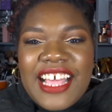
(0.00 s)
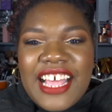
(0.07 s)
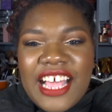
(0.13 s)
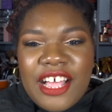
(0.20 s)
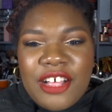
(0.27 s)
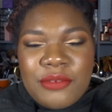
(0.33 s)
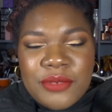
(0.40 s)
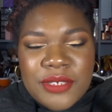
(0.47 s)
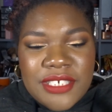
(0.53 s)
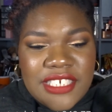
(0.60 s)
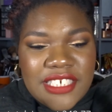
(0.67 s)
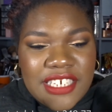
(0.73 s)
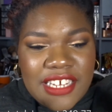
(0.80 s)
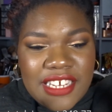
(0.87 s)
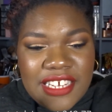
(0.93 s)
how much
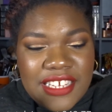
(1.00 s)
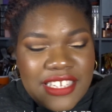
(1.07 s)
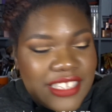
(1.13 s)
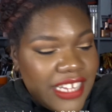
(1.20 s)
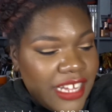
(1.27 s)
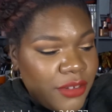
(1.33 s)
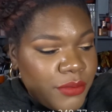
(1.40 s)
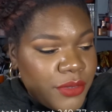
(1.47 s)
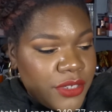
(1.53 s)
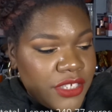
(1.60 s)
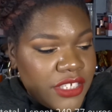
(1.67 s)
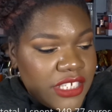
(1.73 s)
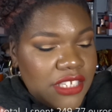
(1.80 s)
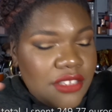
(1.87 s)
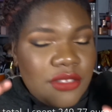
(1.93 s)

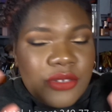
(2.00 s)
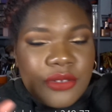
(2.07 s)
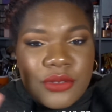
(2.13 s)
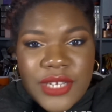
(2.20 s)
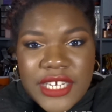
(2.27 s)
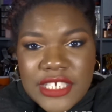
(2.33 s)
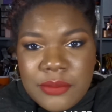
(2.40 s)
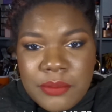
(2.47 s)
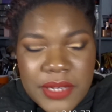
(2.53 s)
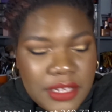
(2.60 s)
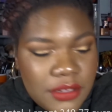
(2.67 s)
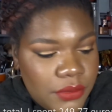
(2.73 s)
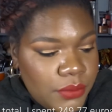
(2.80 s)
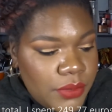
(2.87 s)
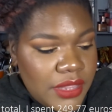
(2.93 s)
in total I
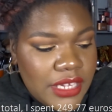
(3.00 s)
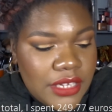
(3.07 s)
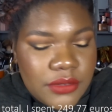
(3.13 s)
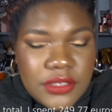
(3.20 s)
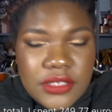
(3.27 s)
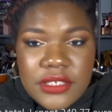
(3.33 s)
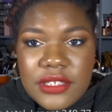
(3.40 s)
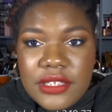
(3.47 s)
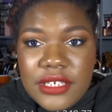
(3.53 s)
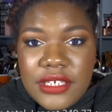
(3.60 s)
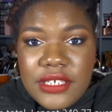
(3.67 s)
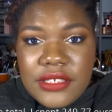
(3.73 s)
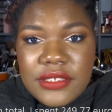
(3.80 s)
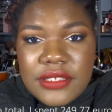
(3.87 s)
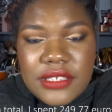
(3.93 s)
spent without
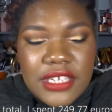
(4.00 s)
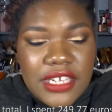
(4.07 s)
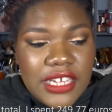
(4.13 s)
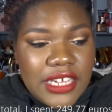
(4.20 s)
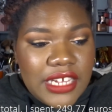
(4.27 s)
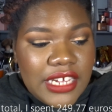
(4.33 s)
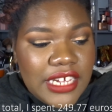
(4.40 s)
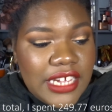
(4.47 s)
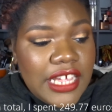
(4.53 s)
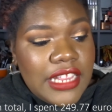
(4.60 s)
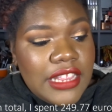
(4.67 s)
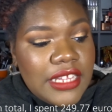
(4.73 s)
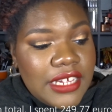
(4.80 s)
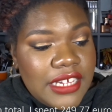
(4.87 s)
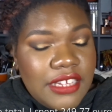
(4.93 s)
these,
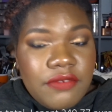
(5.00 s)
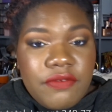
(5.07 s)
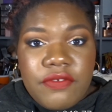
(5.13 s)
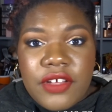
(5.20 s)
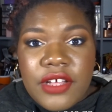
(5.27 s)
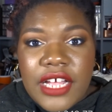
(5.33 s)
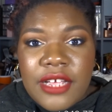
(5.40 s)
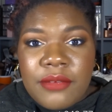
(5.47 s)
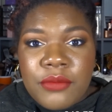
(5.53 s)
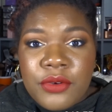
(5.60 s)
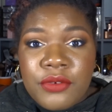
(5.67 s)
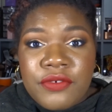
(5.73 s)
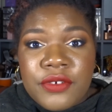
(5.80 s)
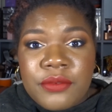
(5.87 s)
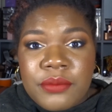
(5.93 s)
and if I'm
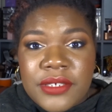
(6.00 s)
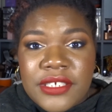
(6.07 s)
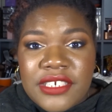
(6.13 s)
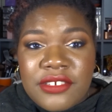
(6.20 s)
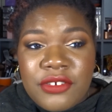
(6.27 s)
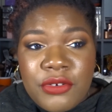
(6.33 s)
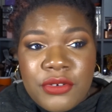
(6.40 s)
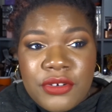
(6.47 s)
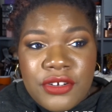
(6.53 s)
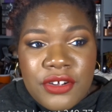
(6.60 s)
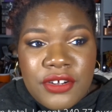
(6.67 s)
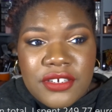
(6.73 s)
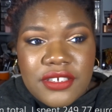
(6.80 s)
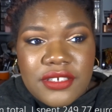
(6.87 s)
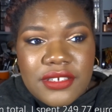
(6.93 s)
over budget or
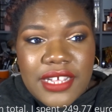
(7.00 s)
not.